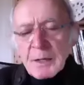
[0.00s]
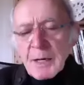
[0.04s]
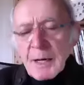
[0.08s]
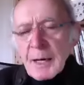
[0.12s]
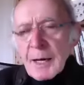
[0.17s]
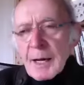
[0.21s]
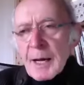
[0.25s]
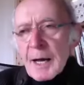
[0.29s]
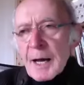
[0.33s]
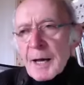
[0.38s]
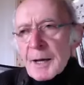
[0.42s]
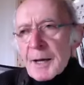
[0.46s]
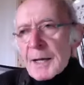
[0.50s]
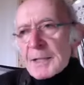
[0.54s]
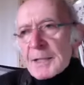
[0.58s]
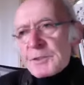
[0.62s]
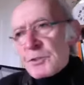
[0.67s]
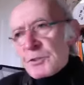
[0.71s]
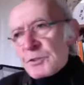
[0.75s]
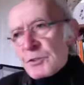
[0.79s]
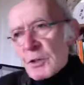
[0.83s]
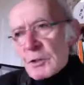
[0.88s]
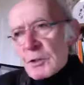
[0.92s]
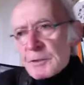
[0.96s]
as a
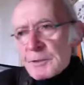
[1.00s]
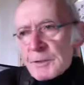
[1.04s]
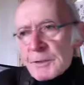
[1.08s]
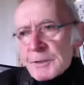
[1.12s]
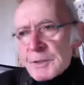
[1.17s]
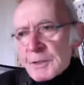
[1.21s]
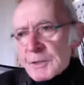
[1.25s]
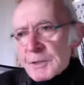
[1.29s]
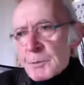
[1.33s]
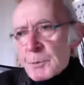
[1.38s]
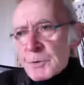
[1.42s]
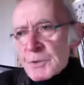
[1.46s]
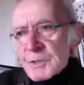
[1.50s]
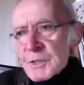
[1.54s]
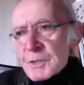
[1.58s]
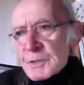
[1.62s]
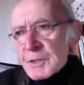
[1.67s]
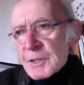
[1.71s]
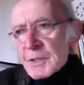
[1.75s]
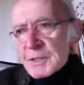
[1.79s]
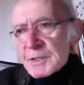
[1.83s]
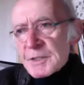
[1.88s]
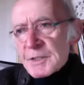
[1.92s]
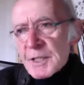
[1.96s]
result, I suppose
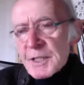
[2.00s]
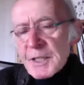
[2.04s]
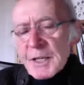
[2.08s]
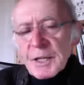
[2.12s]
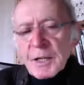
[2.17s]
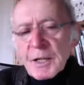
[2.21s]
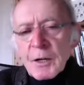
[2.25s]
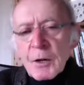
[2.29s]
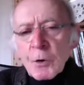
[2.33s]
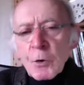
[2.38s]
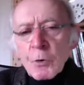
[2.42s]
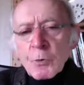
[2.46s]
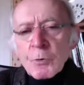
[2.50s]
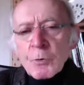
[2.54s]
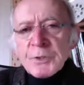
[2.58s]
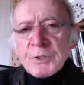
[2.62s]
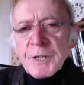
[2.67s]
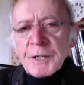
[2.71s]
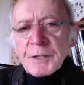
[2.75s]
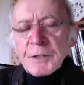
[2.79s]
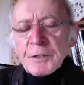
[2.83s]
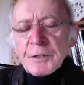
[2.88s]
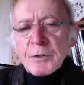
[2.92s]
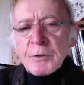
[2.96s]
they say a low
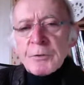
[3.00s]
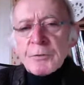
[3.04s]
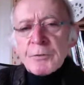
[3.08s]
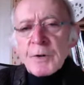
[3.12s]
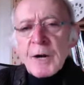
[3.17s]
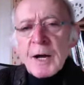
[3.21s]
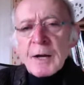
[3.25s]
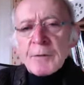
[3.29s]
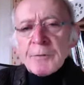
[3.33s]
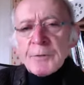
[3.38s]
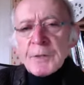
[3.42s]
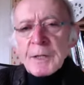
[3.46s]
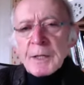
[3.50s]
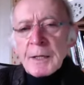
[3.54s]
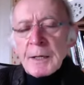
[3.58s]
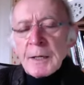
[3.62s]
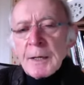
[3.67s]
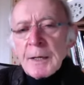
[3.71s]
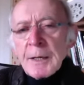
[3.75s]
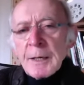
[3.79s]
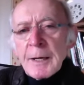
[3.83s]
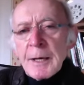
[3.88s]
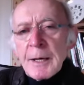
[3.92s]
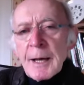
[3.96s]
center of gravity.
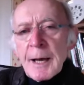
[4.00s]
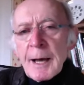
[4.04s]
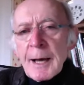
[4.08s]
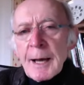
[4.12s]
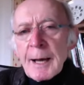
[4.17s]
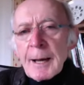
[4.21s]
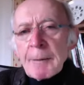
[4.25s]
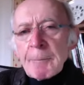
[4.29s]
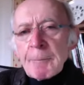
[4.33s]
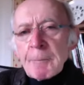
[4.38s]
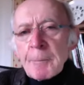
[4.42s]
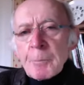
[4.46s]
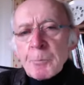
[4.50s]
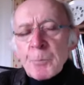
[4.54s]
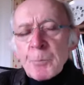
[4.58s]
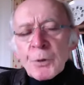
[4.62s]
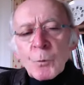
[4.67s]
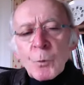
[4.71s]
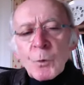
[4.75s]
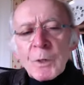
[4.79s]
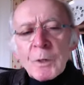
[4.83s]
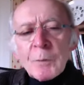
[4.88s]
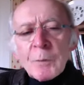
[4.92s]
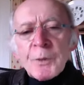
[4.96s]
But
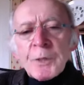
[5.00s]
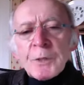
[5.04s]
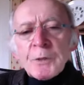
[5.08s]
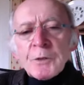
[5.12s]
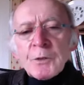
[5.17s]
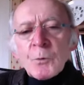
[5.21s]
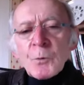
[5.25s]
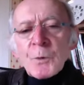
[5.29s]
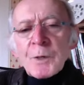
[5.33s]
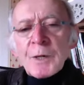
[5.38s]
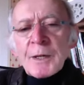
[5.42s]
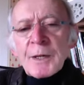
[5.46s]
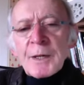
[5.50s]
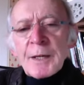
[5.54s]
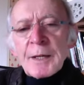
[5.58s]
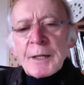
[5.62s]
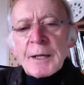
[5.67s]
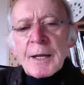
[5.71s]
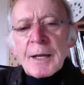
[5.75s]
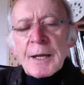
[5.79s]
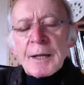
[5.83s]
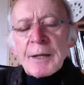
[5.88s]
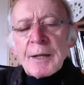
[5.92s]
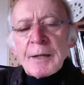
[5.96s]
what about the way
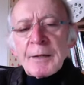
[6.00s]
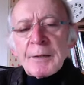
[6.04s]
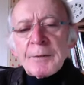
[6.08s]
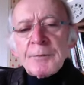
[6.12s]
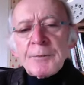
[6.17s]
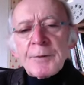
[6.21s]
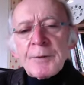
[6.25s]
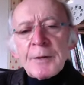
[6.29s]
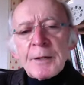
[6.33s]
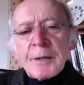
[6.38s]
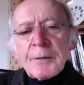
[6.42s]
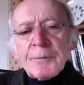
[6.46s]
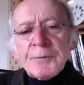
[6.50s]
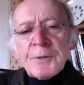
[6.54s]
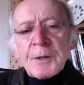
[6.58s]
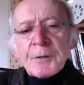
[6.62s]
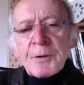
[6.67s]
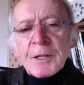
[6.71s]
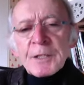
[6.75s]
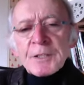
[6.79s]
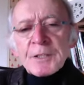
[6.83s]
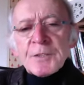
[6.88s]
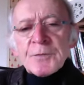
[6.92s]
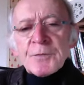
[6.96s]
he lived the
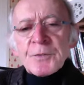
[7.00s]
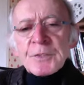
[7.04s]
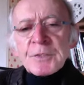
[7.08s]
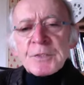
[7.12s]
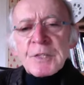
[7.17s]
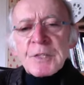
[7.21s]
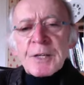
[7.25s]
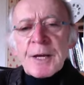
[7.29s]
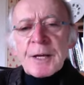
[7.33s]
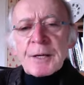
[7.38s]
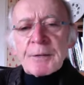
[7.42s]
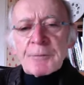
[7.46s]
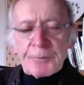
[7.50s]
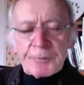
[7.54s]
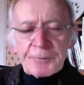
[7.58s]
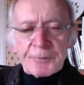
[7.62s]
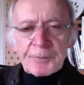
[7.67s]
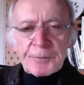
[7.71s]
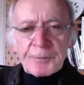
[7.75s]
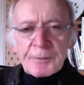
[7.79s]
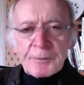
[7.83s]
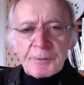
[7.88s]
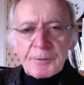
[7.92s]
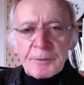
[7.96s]
rest of his life?
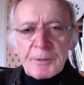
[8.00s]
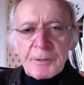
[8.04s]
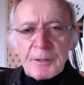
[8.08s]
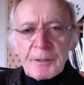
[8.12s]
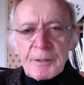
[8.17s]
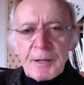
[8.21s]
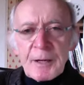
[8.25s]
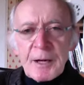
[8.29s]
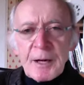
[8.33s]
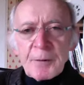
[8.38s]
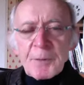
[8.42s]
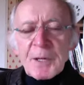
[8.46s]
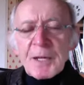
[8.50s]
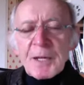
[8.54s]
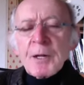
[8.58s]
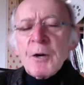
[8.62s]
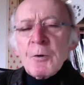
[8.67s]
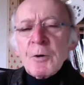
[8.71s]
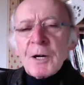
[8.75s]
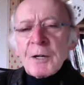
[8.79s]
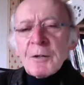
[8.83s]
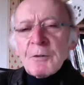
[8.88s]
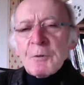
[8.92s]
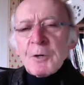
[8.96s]
I mean,
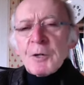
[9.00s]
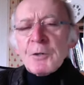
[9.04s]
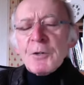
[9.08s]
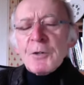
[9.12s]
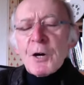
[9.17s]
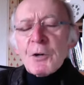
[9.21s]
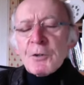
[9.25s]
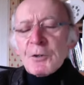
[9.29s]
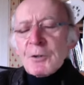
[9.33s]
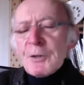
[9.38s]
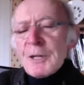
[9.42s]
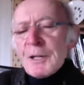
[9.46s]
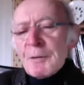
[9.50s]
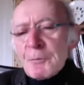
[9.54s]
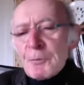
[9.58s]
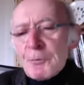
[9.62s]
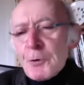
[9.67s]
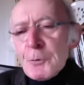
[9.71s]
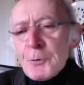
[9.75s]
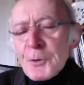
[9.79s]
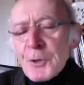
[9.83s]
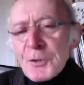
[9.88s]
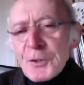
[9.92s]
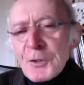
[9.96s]
well, no,
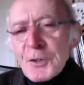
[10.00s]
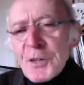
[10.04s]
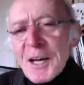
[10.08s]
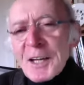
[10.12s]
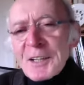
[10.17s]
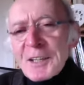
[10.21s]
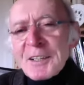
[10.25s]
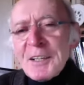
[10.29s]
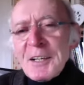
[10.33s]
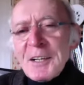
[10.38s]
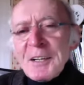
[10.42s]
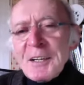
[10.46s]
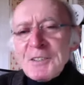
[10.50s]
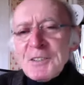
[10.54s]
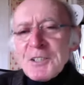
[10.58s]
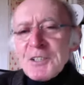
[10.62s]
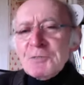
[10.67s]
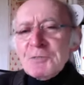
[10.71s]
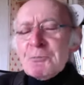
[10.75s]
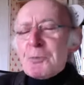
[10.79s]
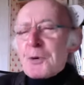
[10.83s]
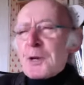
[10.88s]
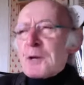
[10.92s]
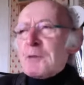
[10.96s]
before we do that,
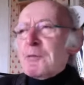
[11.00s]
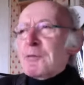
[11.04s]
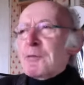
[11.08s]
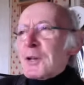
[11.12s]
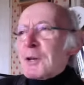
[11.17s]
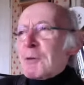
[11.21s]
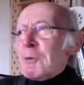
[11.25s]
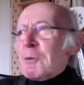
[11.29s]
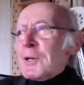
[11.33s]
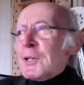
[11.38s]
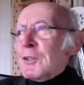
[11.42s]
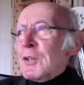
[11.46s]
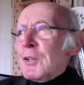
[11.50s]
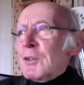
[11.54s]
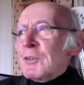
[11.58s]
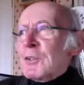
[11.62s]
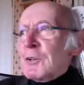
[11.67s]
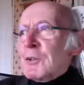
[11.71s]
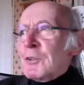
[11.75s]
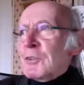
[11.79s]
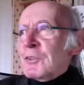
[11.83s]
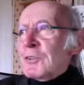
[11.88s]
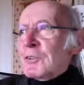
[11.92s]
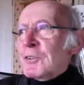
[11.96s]
just briefly, what do
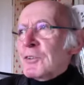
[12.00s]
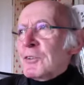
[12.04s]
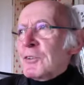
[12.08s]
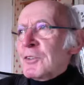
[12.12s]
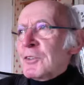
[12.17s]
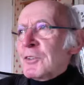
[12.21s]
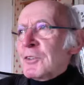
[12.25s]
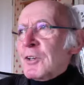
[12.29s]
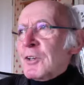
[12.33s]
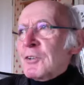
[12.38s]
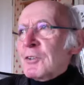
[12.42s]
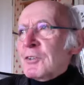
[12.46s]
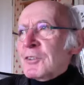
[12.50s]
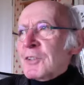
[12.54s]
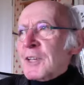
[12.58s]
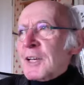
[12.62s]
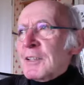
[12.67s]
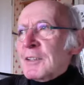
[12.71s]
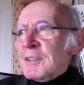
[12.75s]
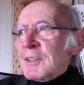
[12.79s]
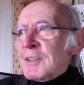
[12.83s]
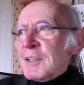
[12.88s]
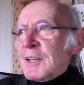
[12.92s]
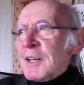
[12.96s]
you
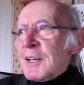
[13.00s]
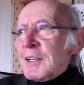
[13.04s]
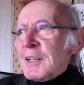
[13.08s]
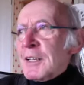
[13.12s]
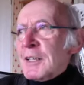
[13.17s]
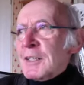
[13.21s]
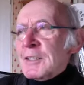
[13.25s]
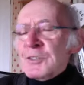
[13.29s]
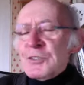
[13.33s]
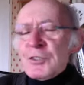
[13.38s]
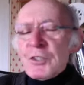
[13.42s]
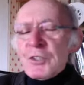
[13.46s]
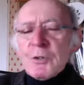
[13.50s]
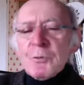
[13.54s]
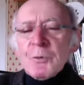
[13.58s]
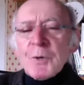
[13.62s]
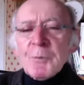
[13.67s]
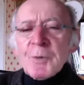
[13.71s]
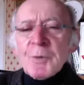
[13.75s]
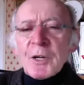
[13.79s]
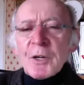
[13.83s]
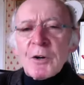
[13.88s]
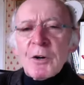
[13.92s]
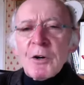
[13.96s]
think the English are a
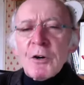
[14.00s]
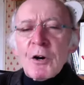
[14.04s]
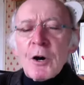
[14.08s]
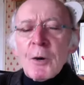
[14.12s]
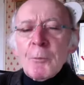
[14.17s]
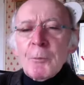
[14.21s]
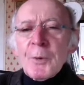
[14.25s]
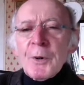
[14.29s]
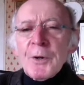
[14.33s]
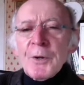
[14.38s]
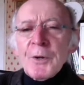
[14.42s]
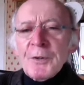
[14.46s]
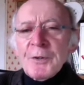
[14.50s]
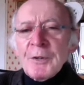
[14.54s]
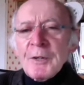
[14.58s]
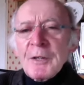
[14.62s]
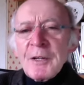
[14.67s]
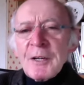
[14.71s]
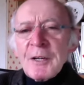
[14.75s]
wee bit hung up on